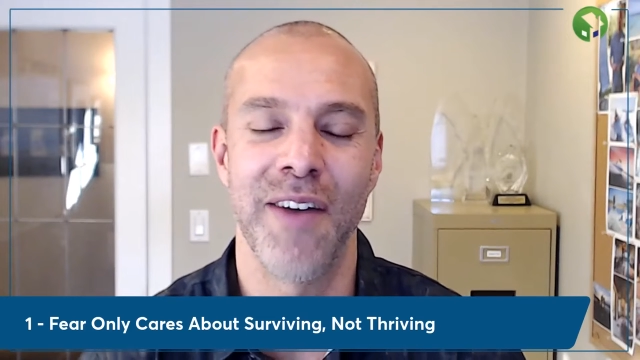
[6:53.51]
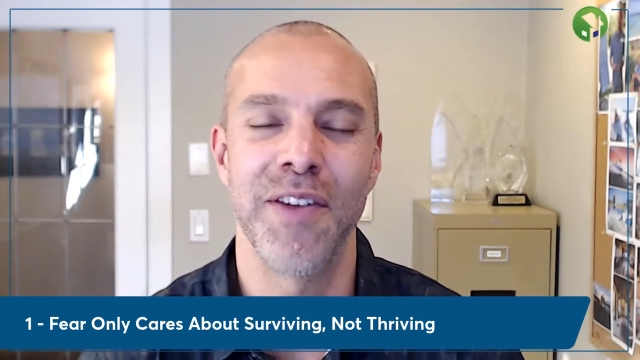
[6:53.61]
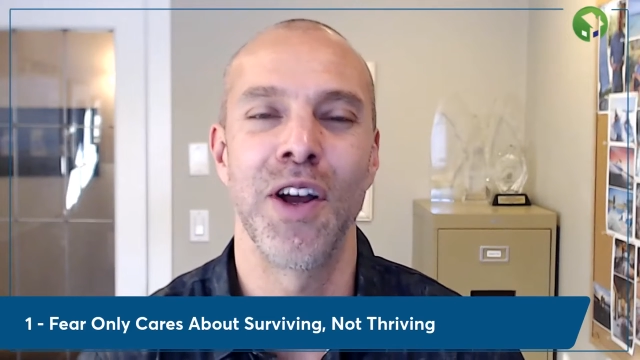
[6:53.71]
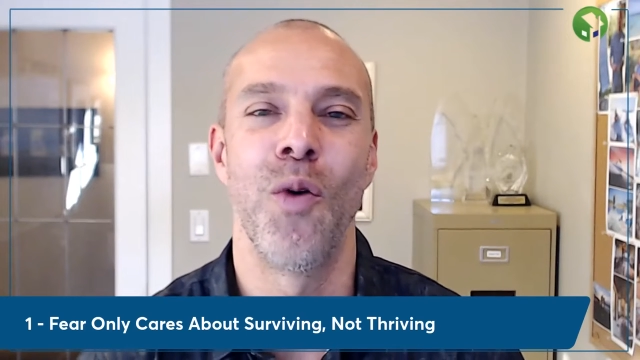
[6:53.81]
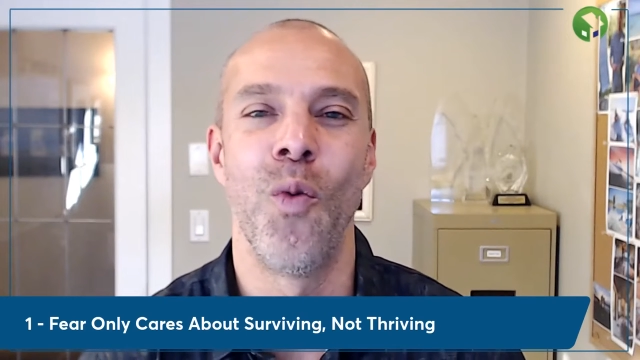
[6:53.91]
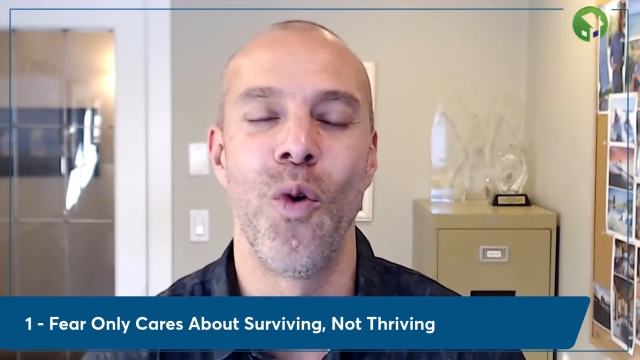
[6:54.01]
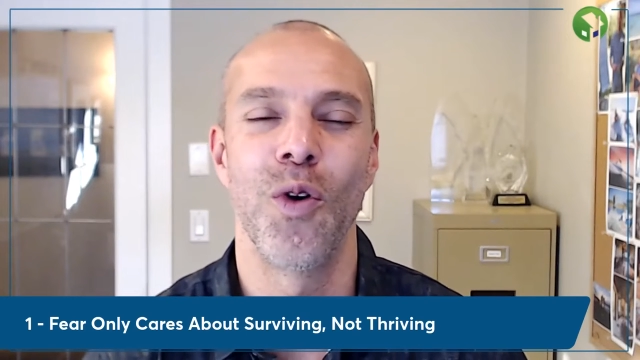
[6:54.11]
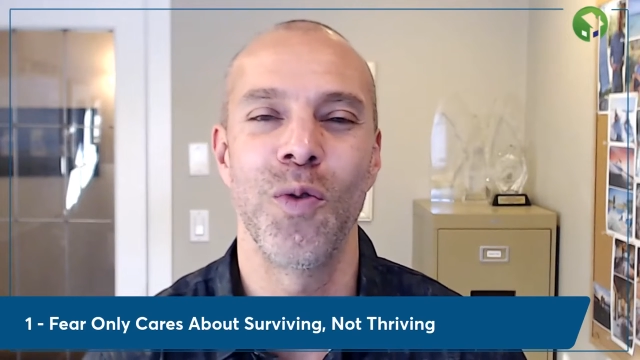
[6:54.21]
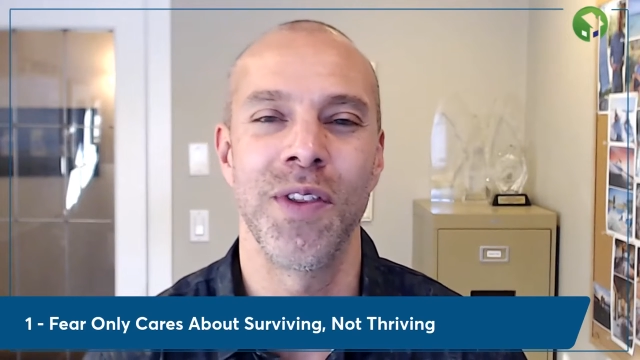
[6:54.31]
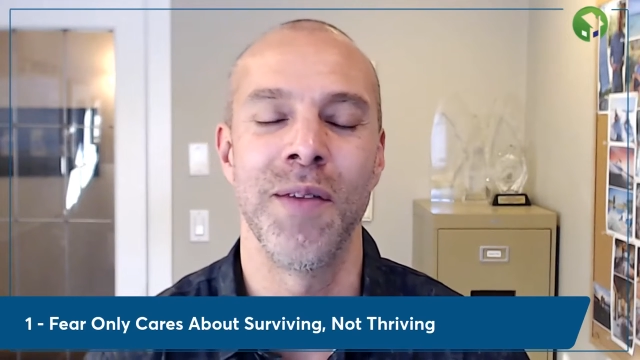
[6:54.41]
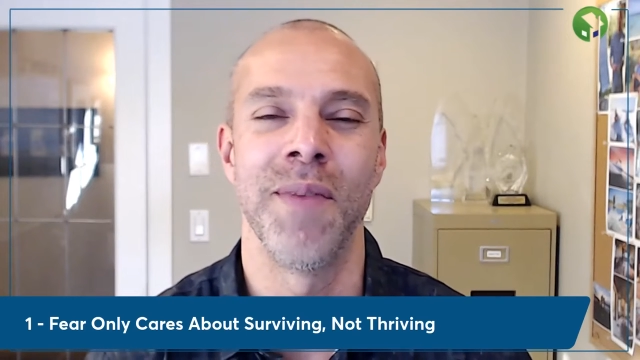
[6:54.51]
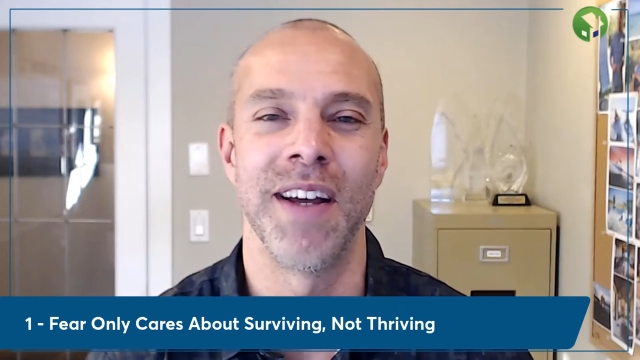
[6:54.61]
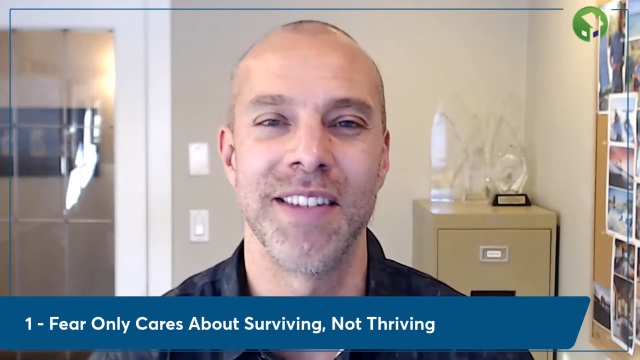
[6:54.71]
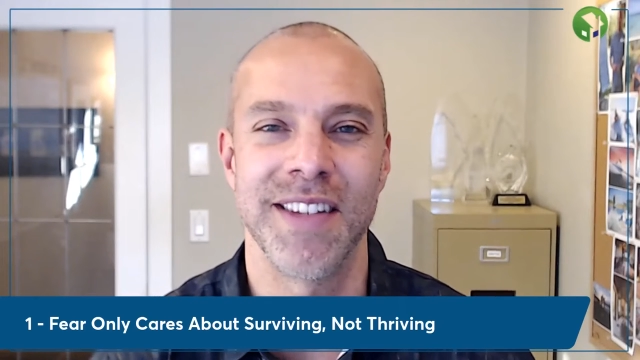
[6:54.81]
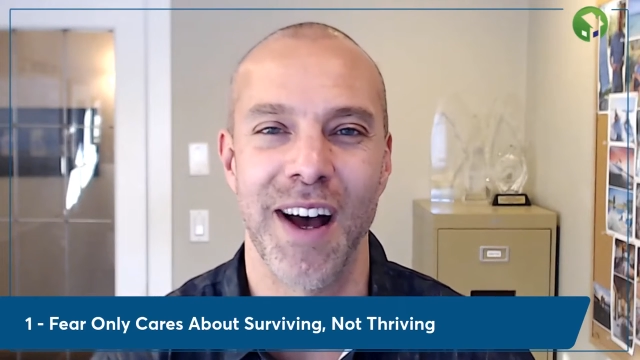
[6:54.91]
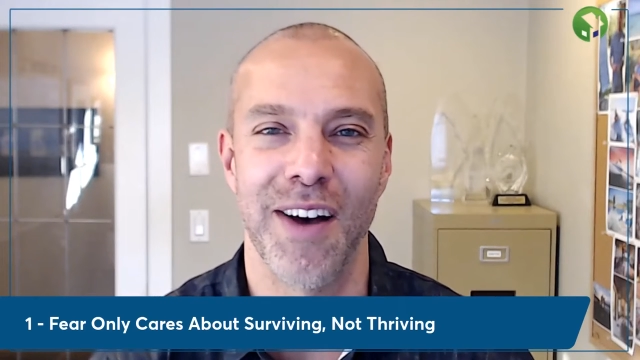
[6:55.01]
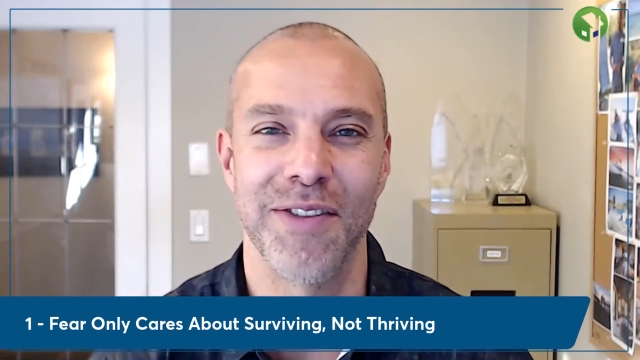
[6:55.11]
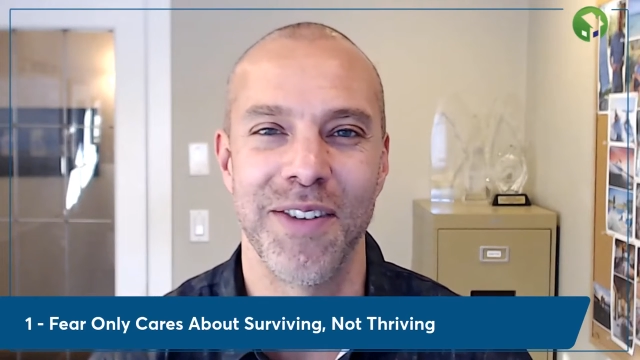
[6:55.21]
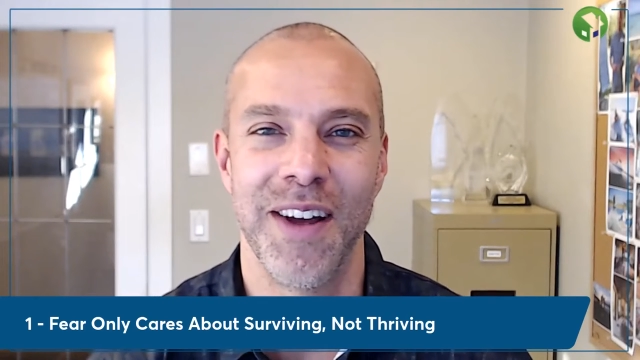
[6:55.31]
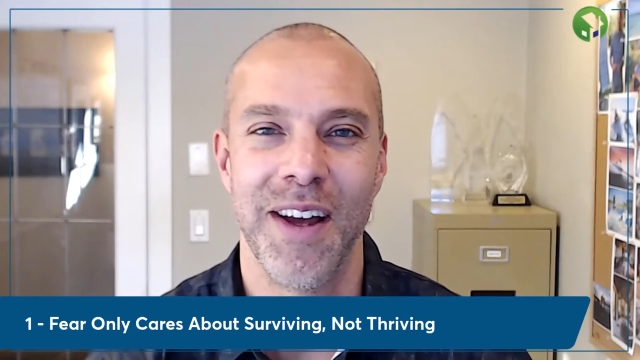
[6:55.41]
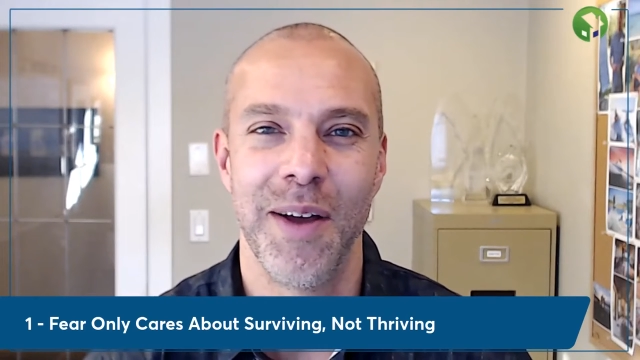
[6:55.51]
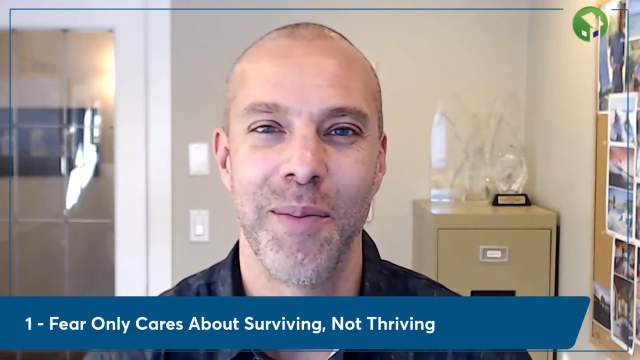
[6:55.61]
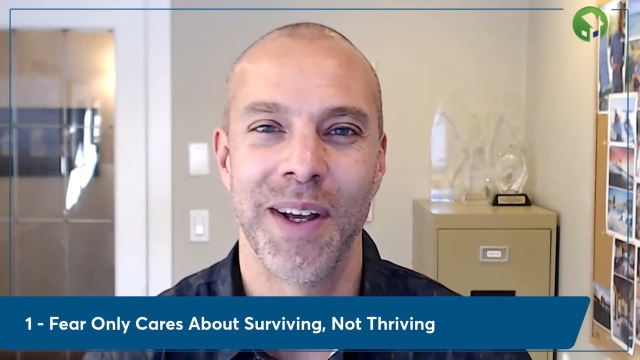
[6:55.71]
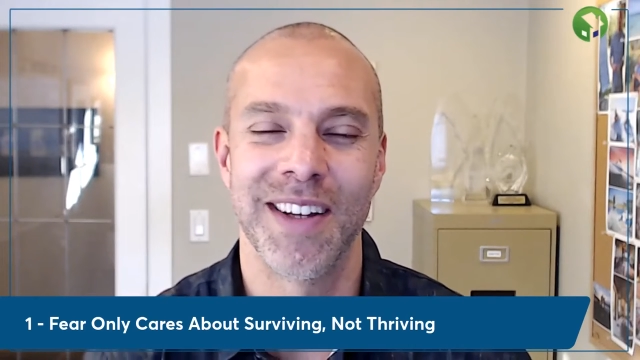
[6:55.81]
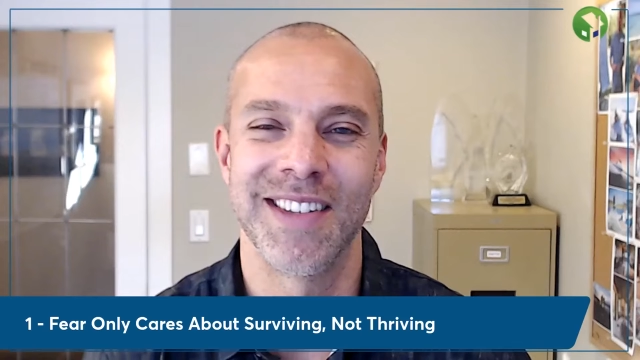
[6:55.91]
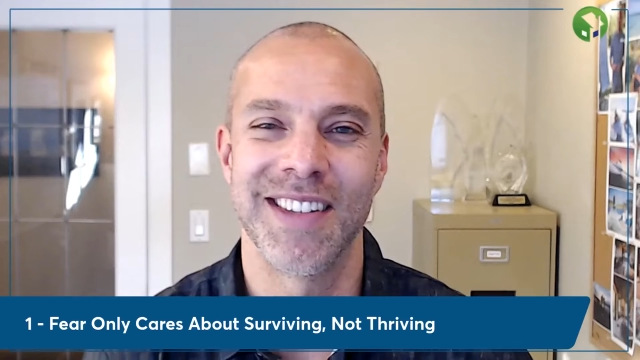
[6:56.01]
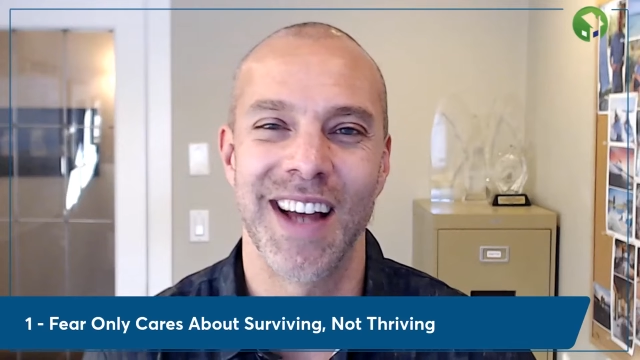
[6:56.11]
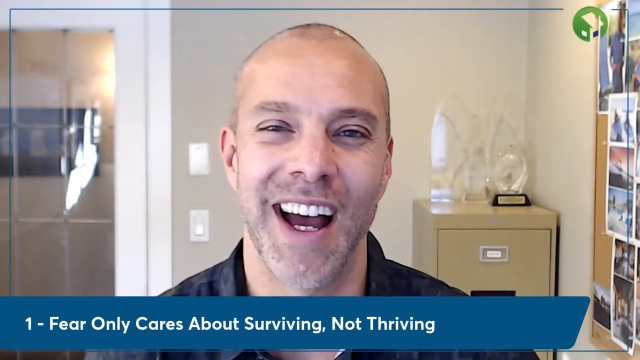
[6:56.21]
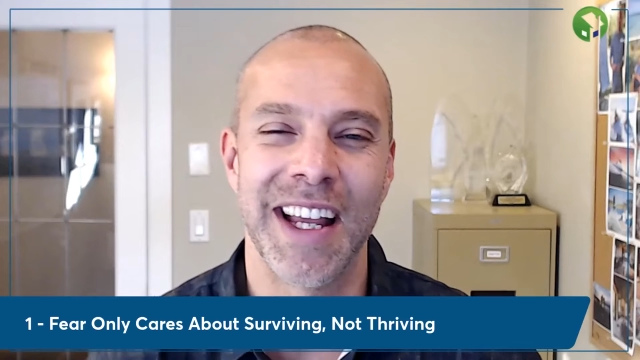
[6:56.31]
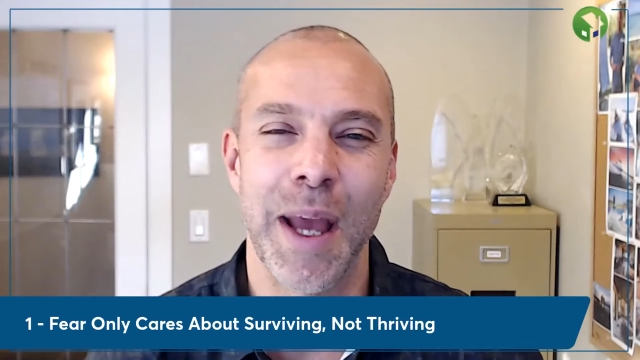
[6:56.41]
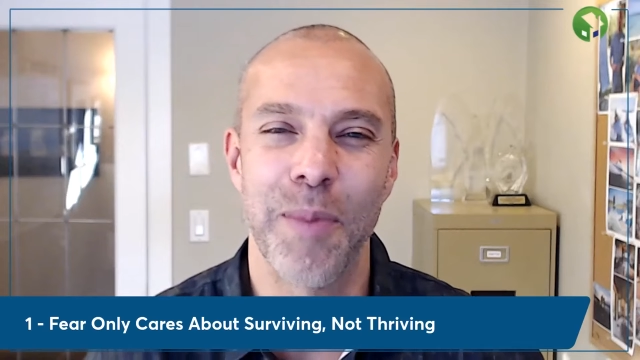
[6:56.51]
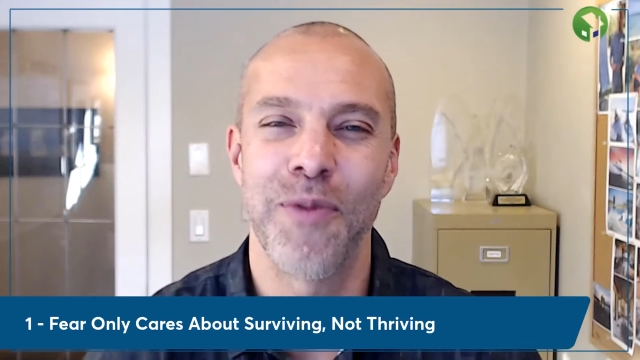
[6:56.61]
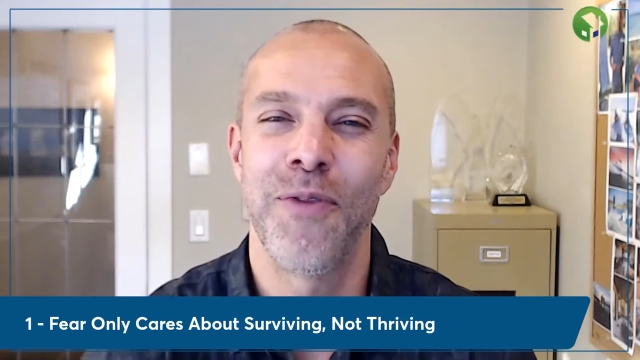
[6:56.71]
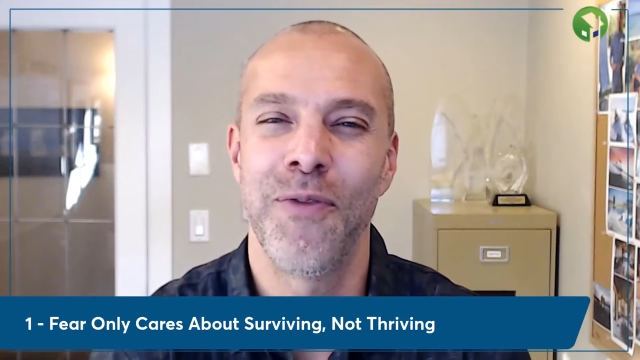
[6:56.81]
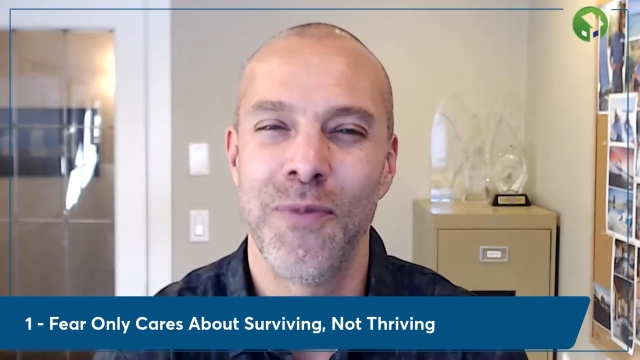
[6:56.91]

having a war within myself, because I kept